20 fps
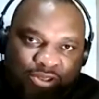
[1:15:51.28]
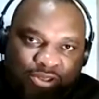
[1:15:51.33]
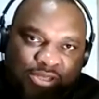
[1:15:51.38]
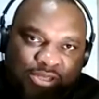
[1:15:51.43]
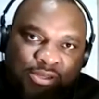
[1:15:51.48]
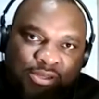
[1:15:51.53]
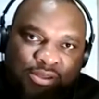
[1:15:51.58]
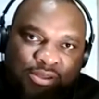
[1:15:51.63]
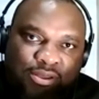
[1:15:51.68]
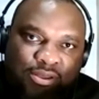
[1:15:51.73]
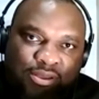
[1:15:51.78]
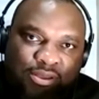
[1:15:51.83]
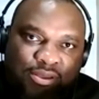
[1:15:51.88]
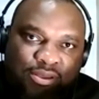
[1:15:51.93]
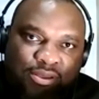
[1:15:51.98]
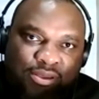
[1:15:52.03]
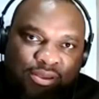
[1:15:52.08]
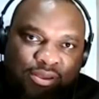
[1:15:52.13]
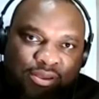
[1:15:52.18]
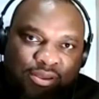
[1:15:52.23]
in the
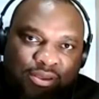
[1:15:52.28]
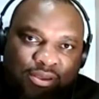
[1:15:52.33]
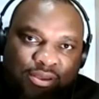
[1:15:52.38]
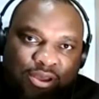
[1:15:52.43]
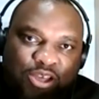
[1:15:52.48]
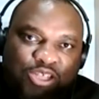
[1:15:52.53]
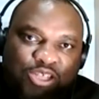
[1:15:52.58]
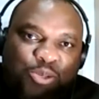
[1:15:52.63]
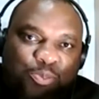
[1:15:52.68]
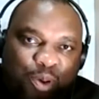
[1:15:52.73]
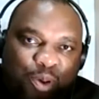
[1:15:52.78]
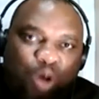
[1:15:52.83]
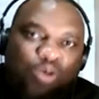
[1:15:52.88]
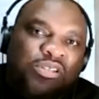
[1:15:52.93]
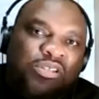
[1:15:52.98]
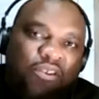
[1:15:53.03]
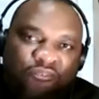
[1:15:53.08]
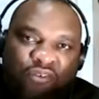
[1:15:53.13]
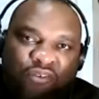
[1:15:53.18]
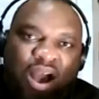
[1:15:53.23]
Oval Office,
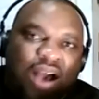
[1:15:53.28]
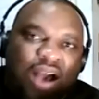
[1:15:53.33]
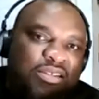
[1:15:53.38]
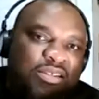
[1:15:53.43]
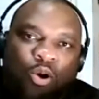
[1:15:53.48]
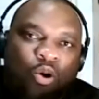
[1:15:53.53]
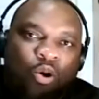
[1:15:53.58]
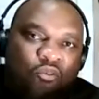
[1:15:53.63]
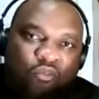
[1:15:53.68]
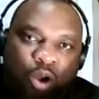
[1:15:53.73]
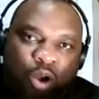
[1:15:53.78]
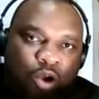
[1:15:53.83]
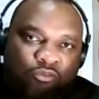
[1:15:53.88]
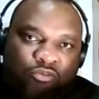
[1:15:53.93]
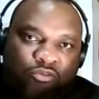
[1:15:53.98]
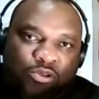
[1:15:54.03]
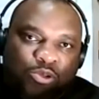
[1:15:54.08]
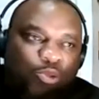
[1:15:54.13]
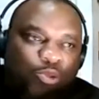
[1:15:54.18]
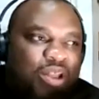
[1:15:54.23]
a
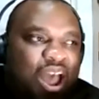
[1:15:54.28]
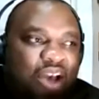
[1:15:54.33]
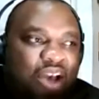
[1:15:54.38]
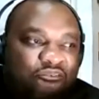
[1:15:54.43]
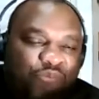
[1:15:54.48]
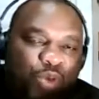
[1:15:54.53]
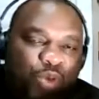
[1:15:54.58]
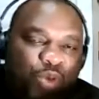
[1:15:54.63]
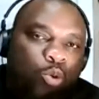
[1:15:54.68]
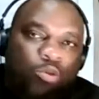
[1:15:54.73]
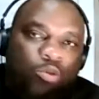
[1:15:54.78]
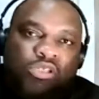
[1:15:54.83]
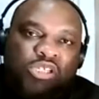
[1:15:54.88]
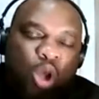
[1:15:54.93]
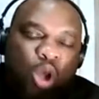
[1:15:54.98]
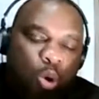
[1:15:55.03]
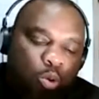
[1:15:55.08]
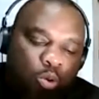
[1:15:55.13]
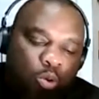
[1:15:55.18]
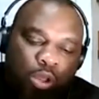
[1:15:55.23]
supposed fox in the
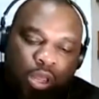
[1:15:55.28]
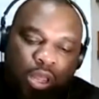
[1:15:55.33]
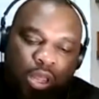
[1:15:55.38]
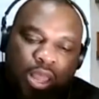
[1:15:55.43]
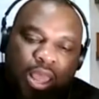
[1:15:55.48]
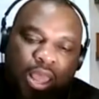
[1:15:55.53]
Oval Office.